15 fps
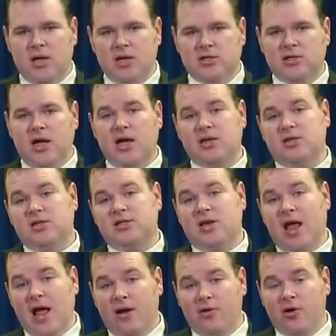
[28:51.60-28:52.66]
Scientists
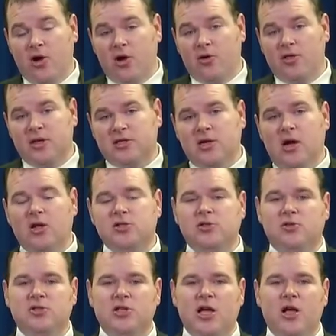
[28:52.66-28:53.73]
now know that
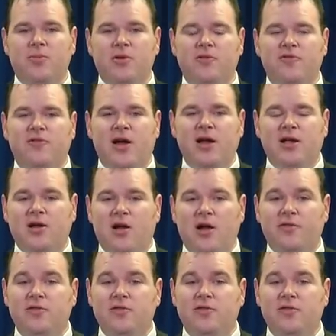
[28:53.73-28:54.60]
tonsils help in fighting off